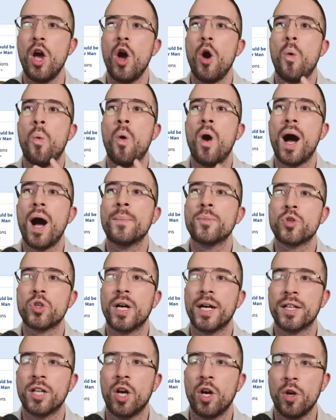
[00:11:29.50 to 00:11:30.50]
What I'm
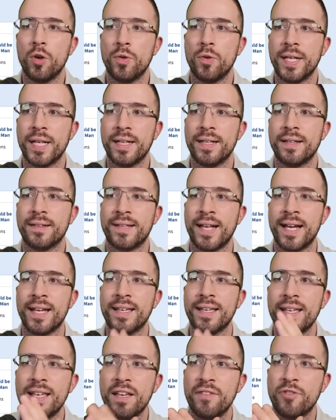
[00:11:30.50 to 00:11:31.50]
trying to hone in is that
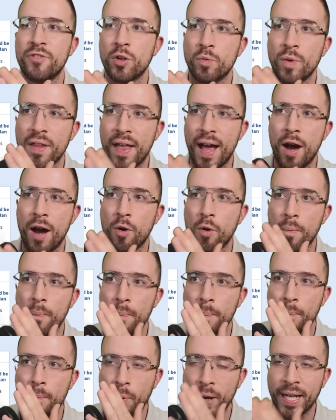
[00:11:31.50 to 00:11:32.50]
even without
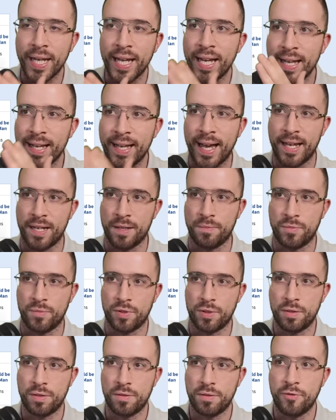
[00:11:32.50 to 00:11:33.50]
winning
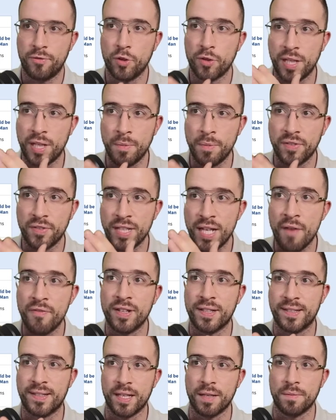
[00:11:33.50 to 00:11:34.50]
games for some of the other
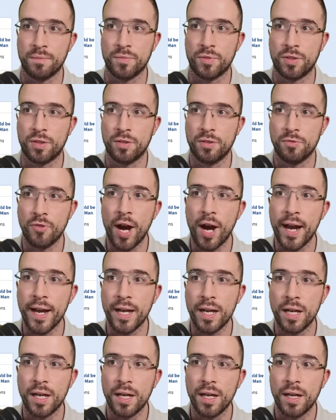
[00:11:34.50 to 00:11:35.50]
teams, right?
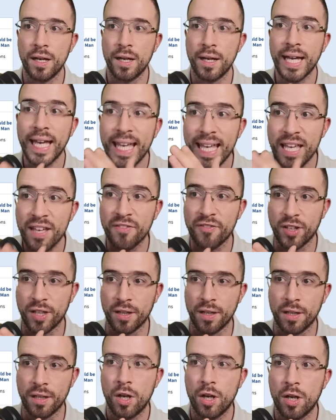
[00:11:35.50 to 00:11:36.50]

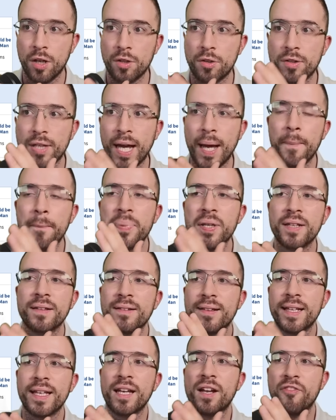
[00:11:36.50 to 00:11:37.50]
Even Champions
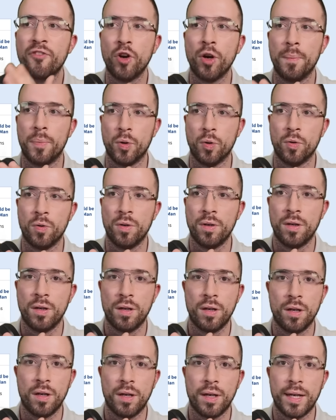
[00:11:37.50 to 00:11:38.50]
League football
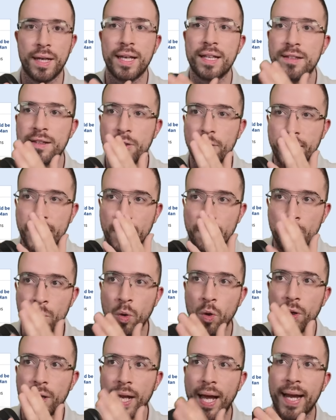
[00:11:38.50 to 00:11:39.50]
is looking
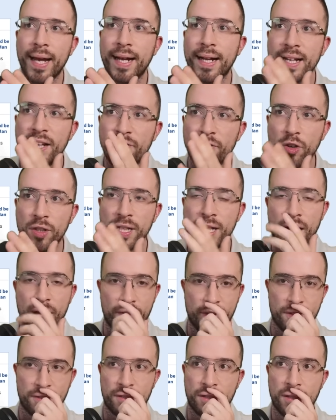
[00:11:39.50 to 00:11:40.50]
more likely for the
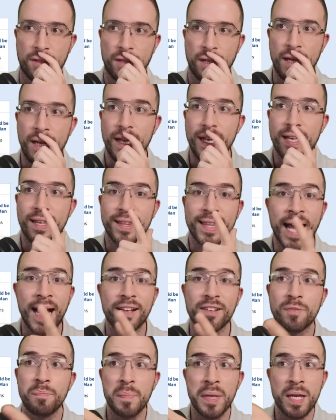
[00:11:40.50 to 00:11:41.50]
others.
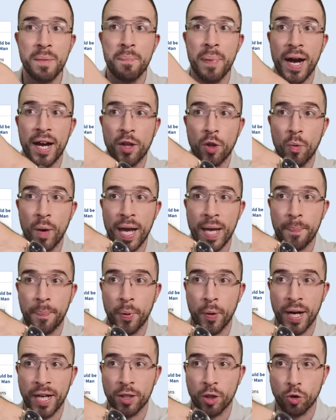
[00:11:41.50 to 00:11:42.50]
That's me, by the way,
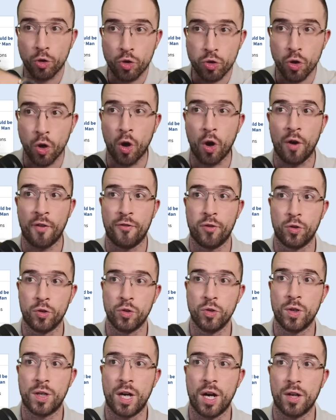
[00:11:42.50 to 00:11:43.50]
putting a draw for
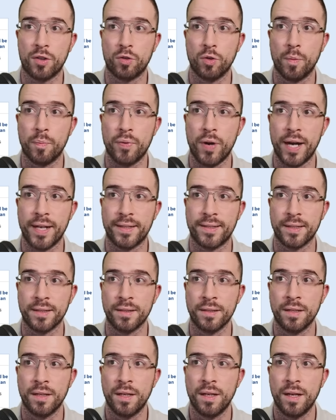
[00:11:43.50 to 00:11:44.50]
Newcastle
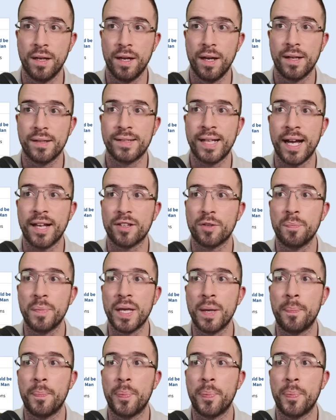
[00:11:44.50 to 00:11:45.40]
Brighton. That's me